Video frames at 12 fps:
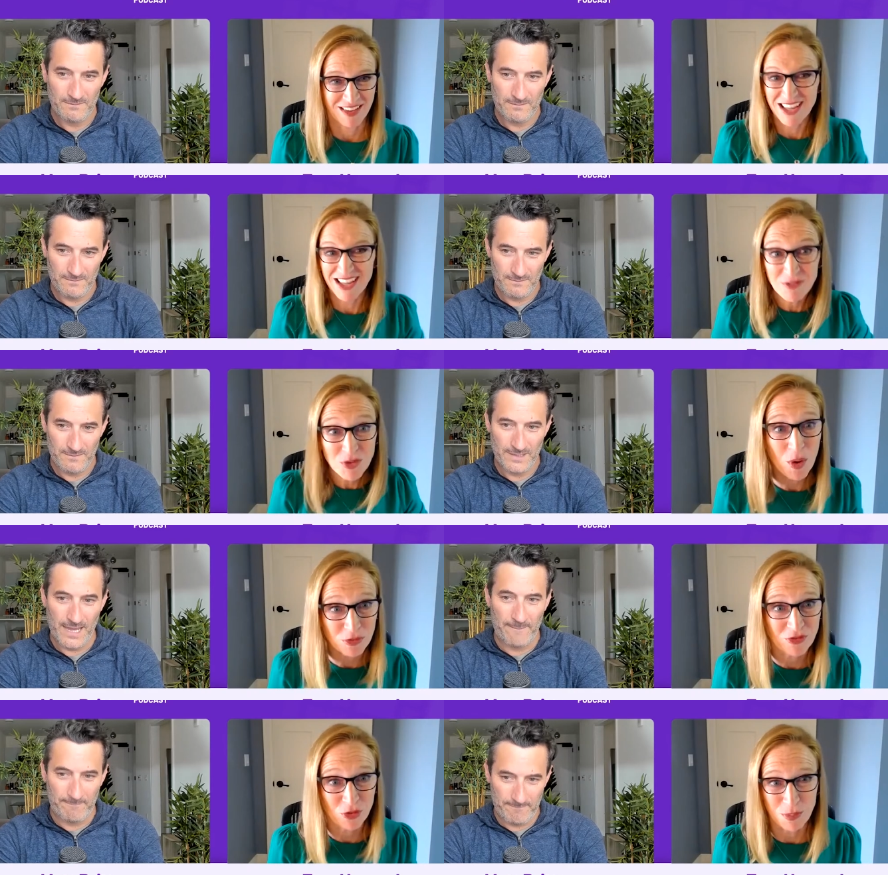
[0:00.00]
Speaker 1: Like even though I
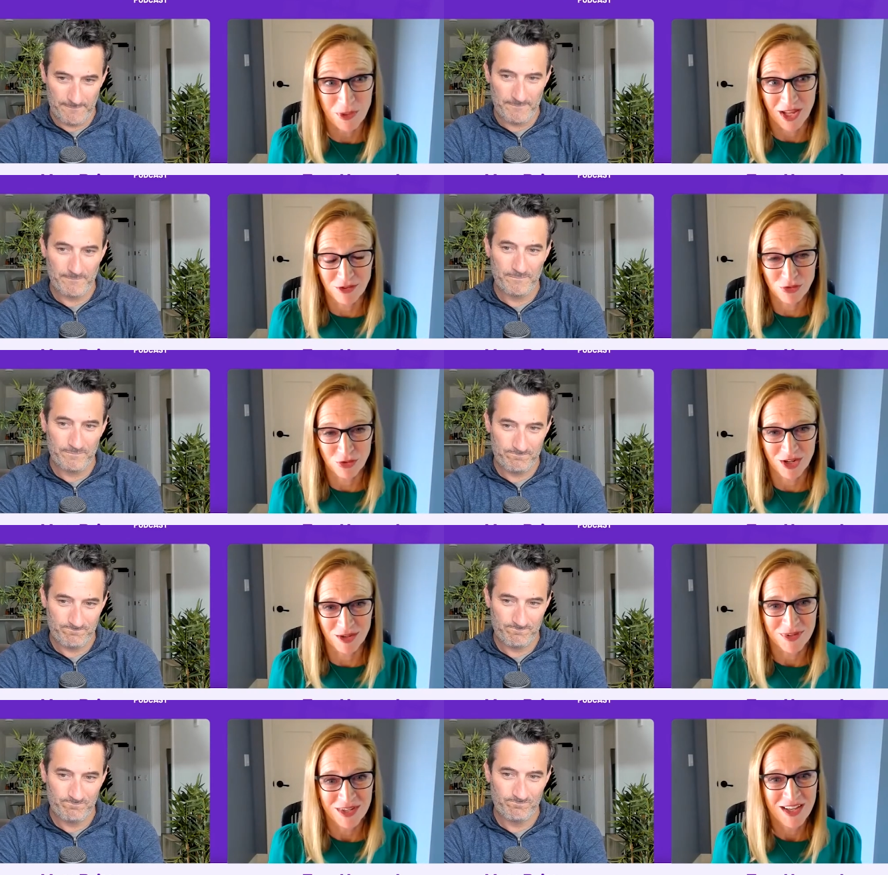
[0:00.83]
was scooping ice
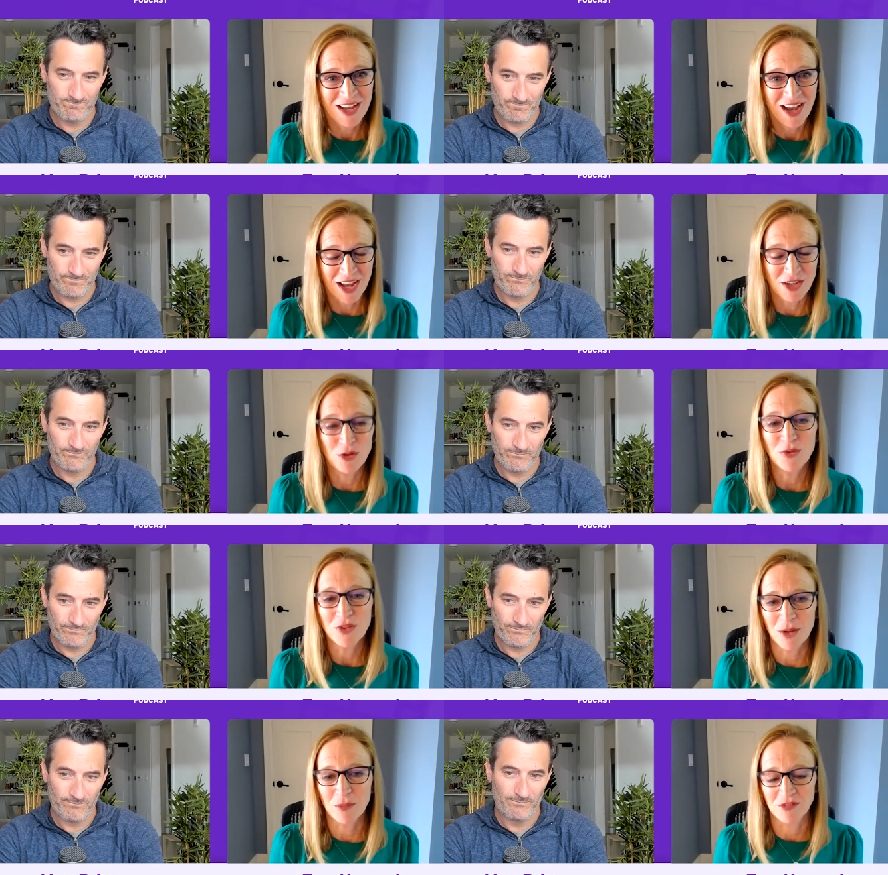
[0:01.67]
cream, I
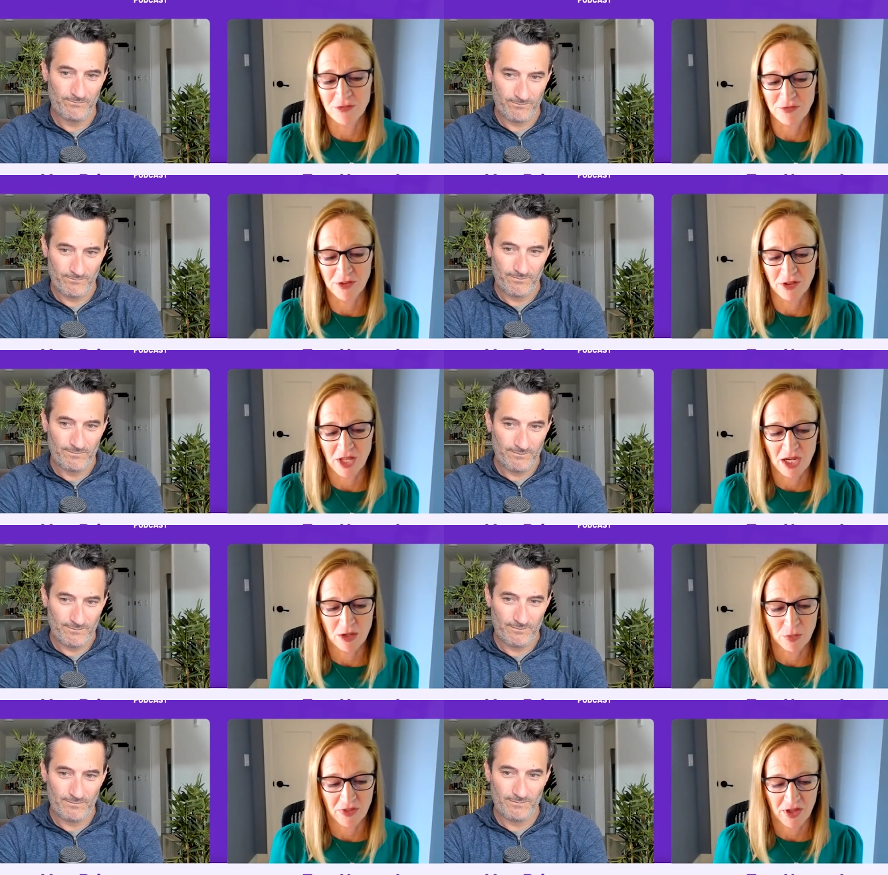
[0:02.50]
knew that I was
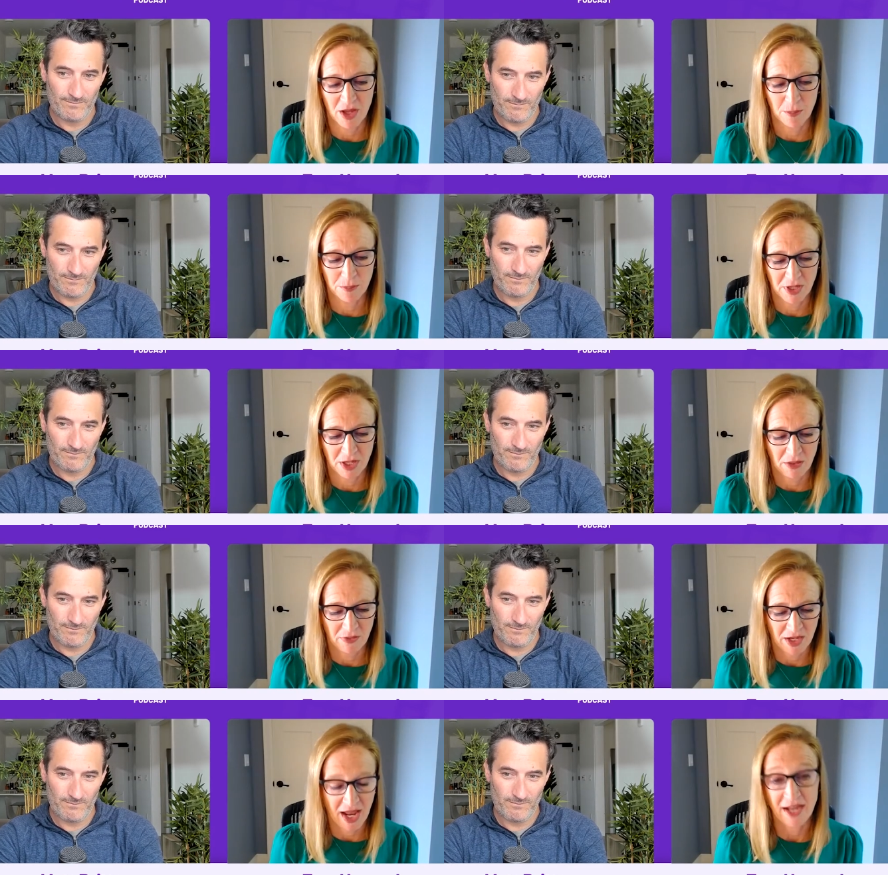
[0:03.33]
affiliated with a
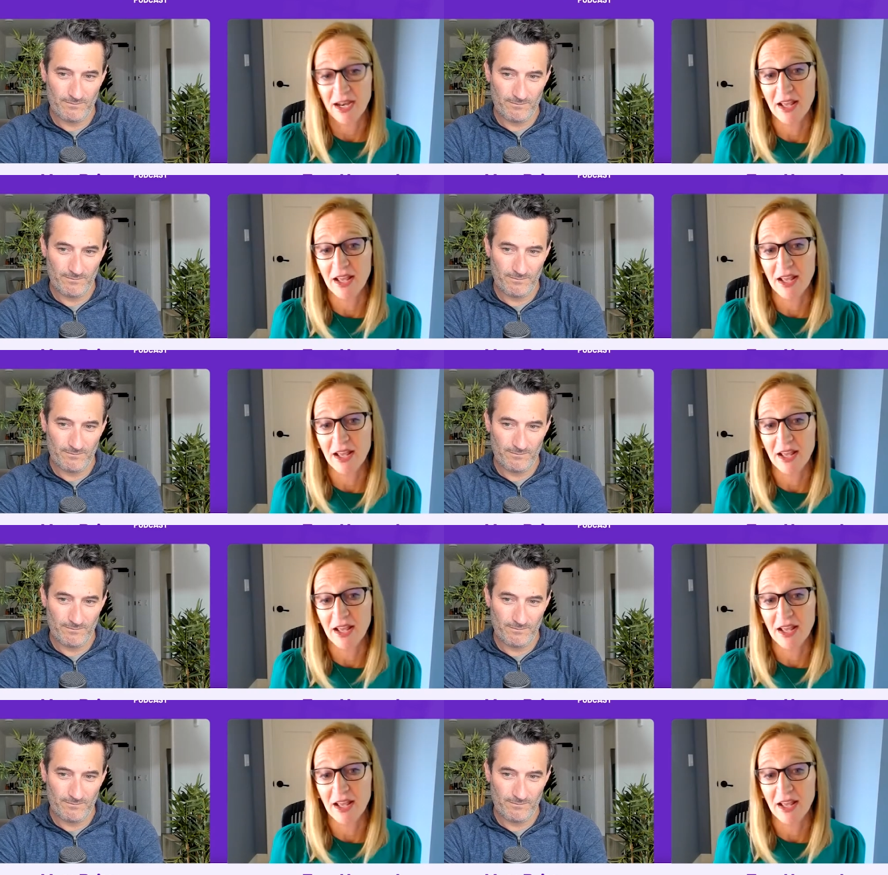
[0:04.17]
company that had an